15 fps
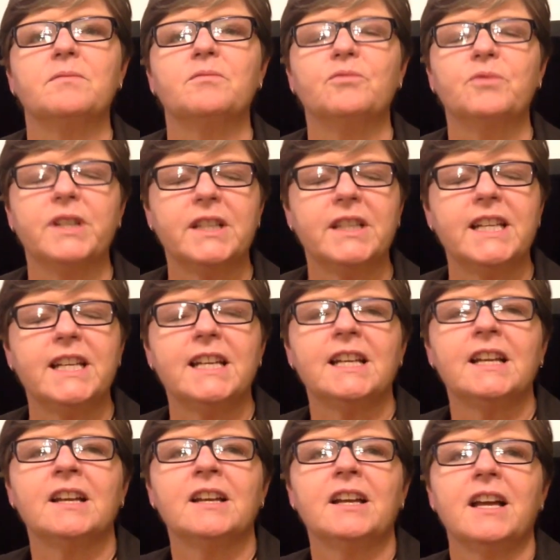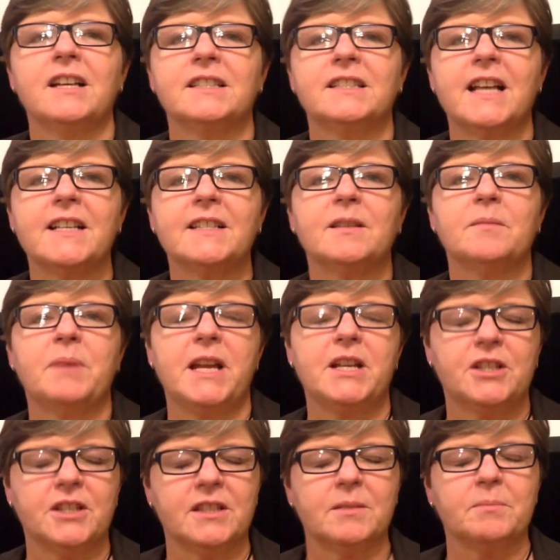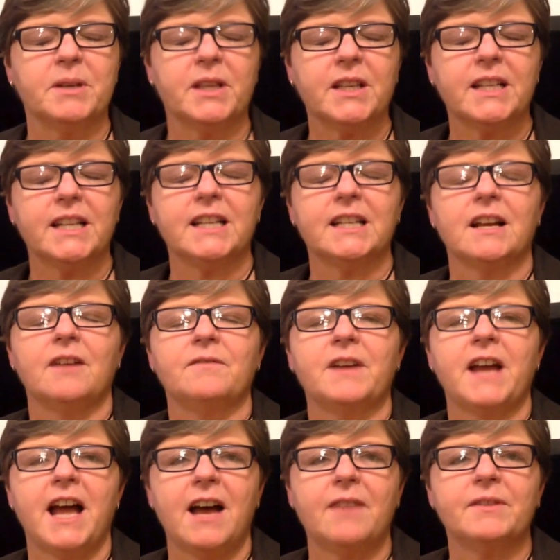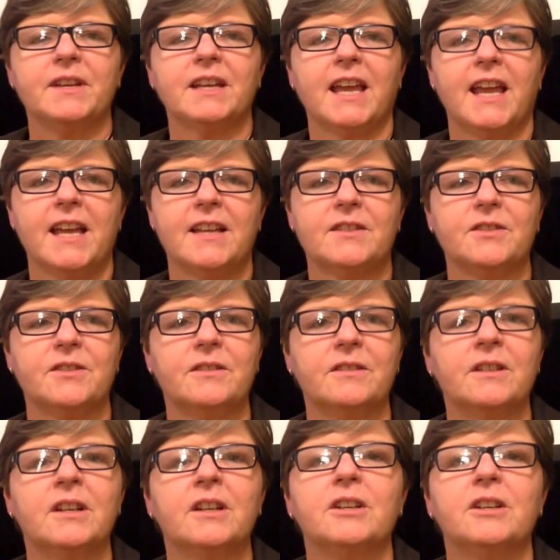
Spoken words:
really assess a patient's ability of having cancer.